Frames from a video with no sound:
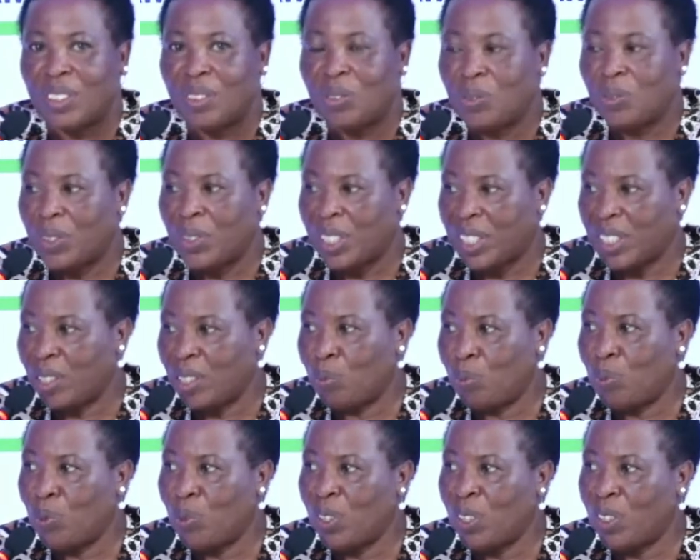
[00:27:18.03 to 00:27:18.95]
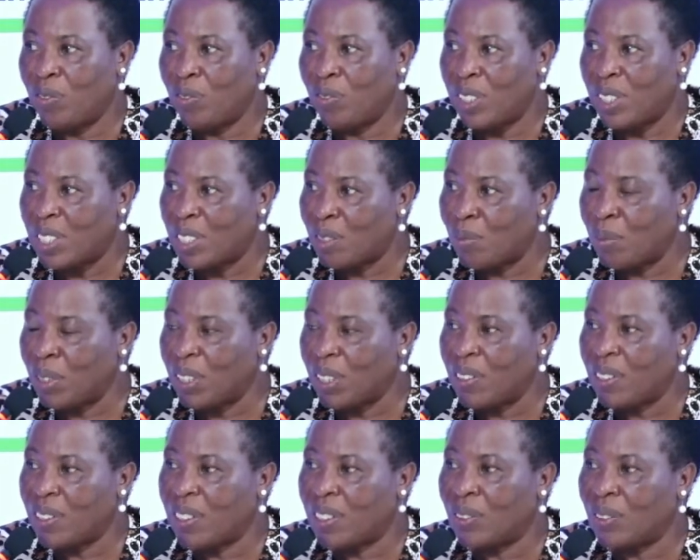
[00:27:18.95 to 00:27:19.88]
we keep your
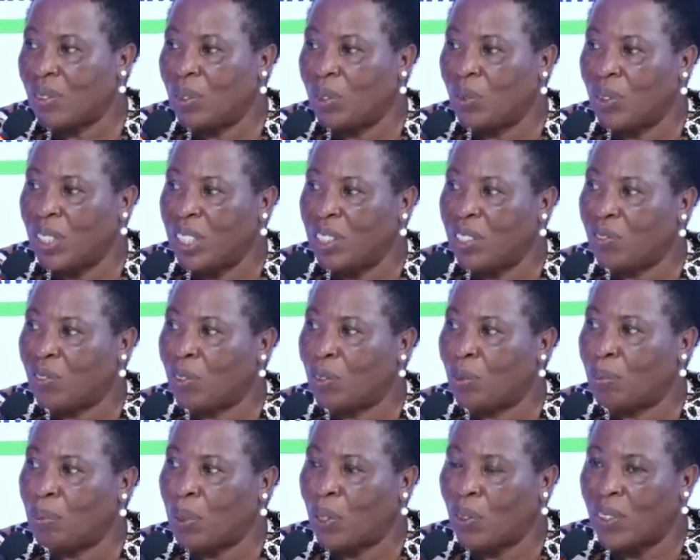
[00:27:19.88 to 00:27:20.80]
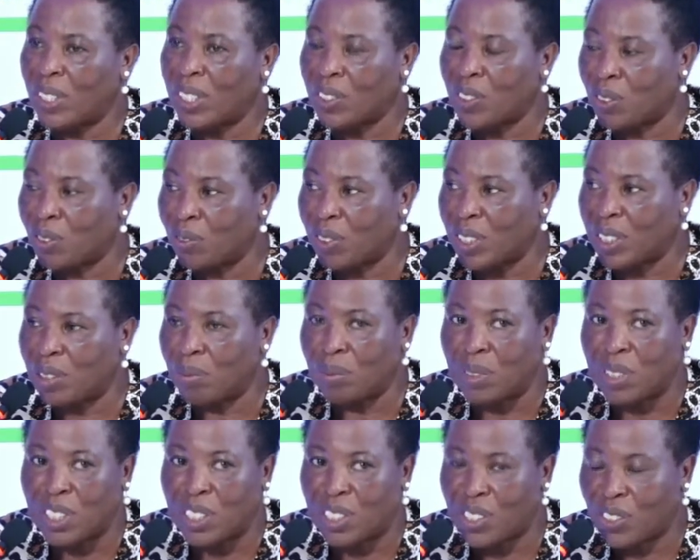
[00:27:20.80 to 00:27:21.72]
investment. We wait for powers of
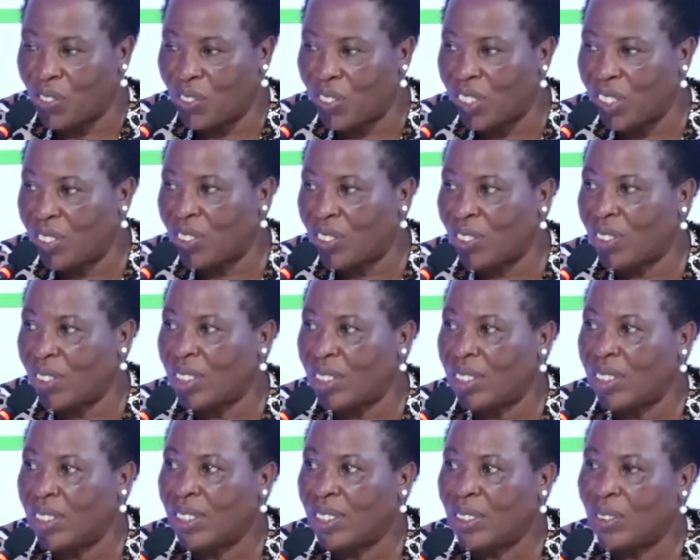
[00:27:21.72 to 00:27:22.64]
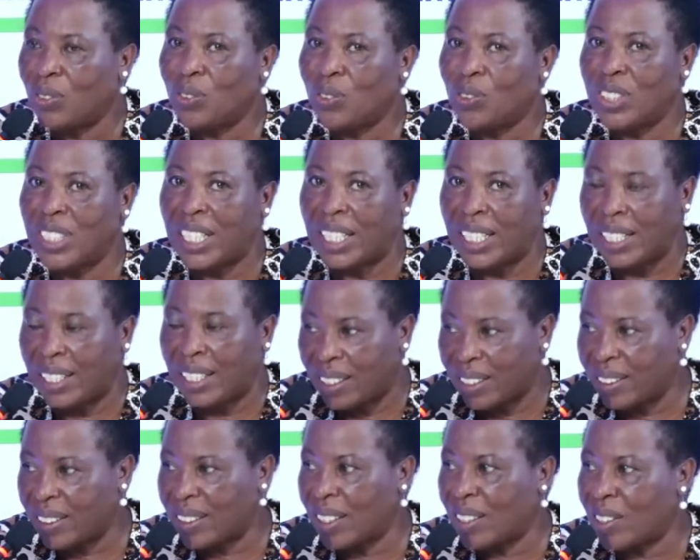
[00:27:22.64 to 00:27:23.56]
administration to
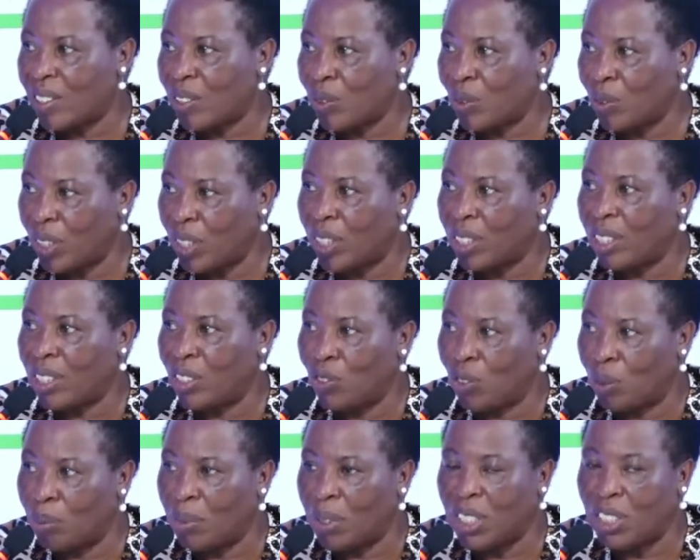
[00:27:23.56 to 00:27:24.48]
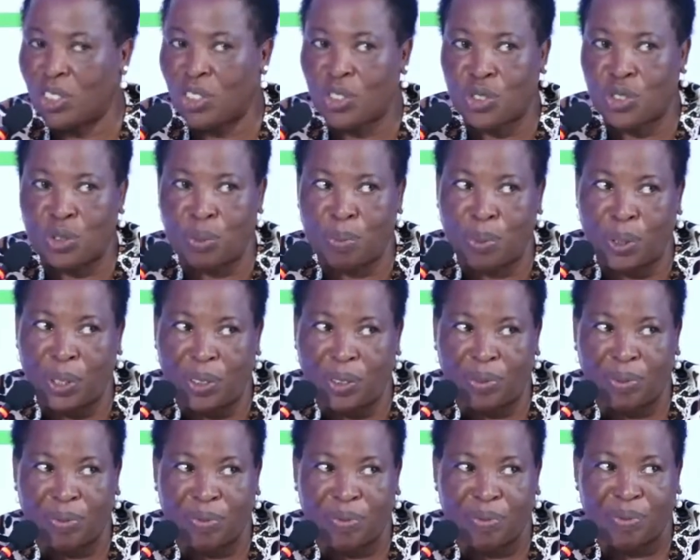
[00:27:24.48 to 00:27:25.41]
direct us where your money should be.
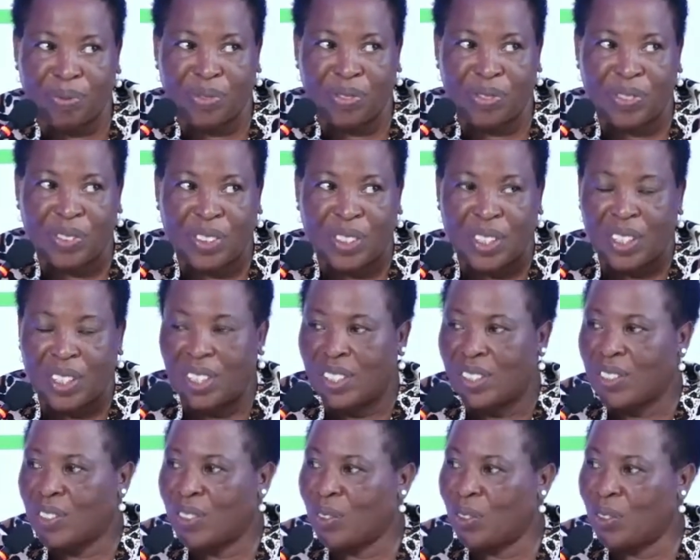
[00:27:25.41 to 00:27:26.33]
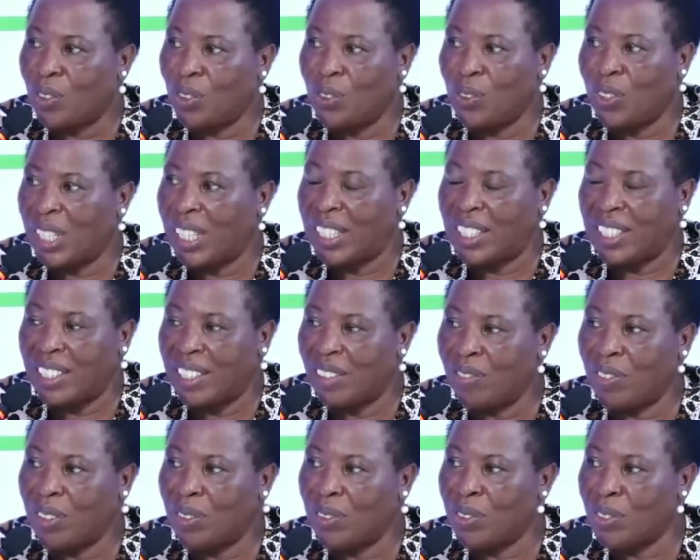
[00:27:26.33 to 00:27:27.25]
So you can
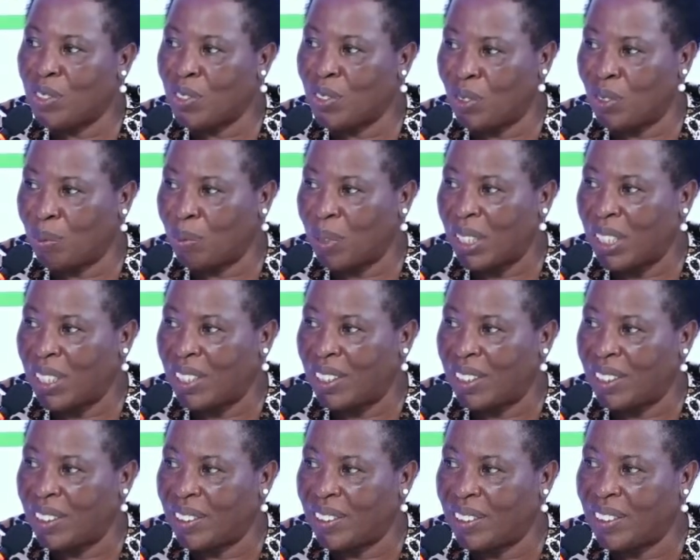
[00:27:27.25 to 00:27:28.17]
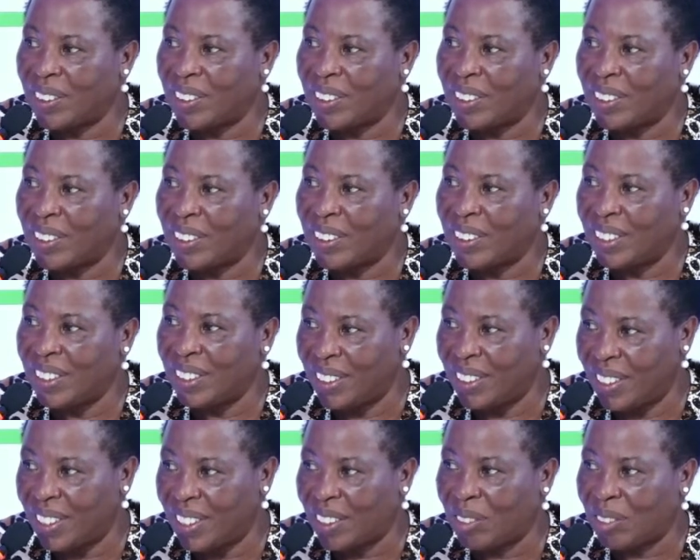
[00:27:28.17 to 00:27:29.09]
never lose your money,
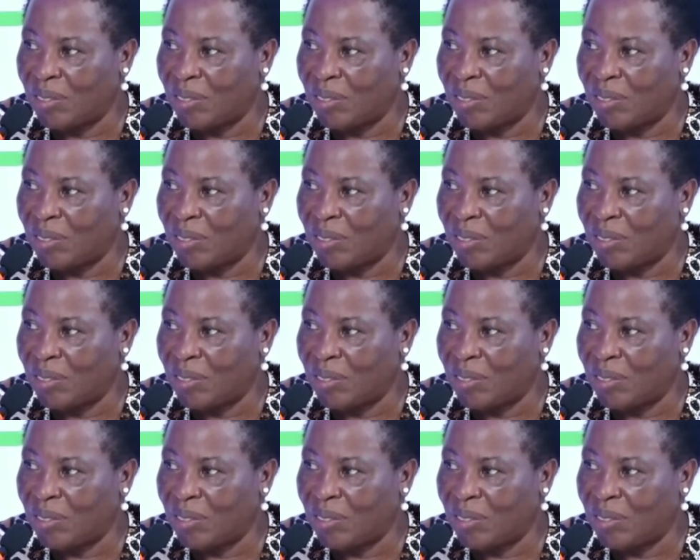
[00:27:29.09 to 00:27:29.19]
Lydia.